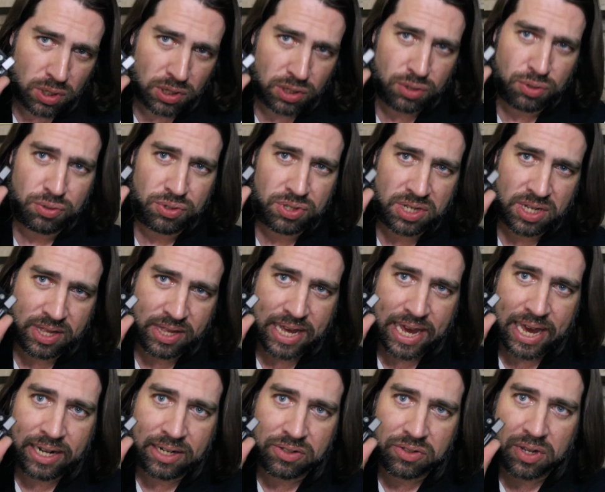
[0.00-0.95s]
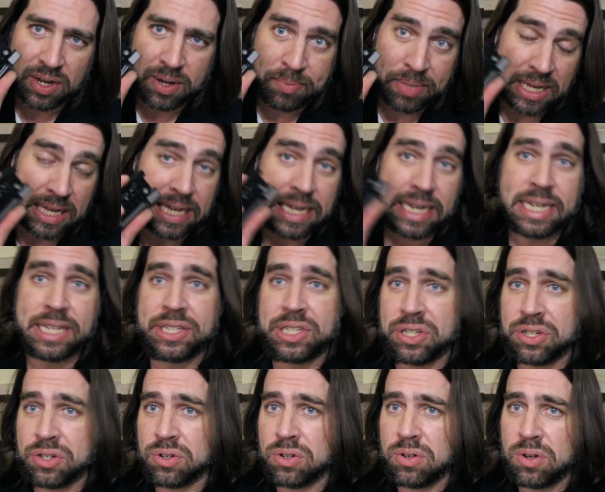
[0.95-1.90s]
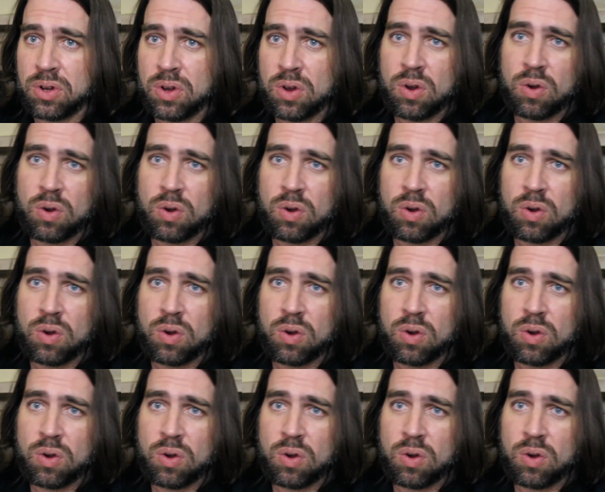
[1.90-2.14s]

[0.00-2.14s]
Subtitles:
loosen that, it's going to be easier